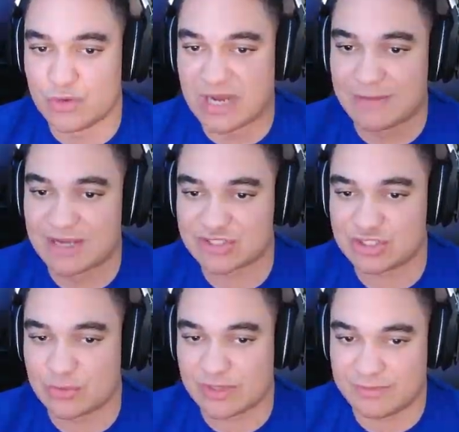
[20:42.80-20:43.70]
it, I'm
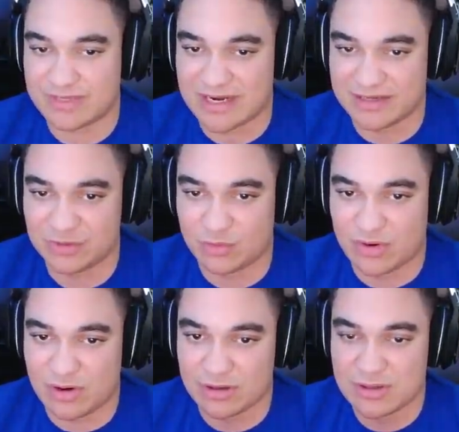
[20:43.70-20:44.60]
actually already behind the
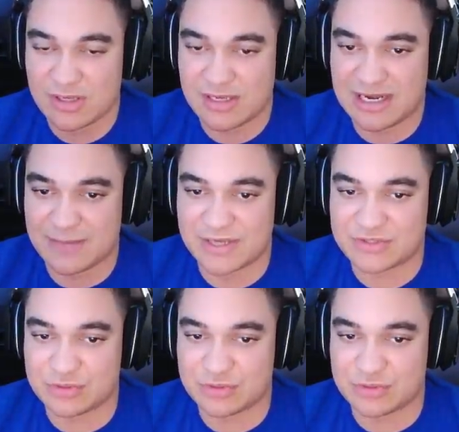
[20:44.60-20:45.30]
wall, and I'm actually